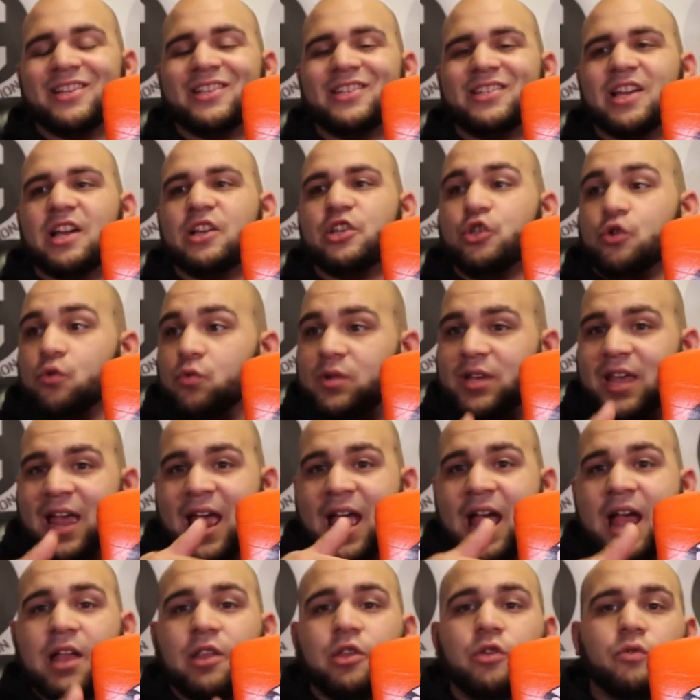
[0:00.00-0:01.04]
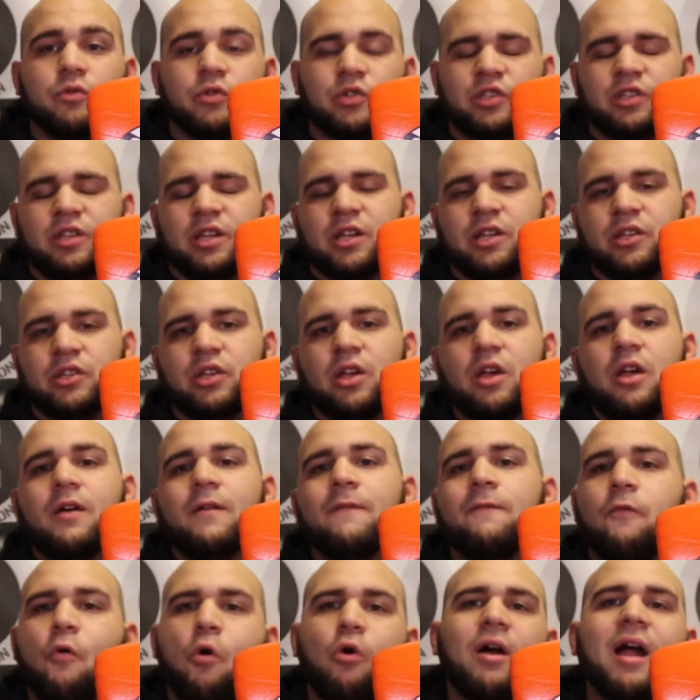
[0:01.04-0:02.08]
it says you can use these
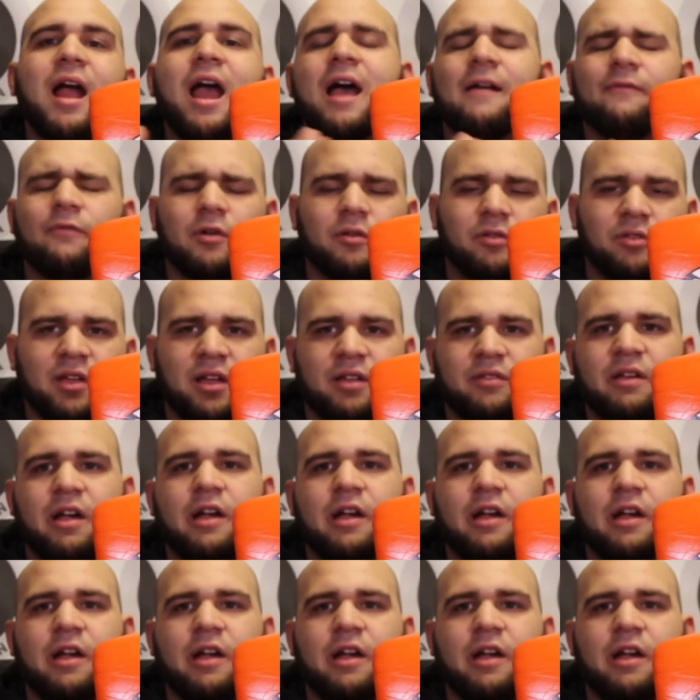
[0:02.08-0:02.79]
for everything.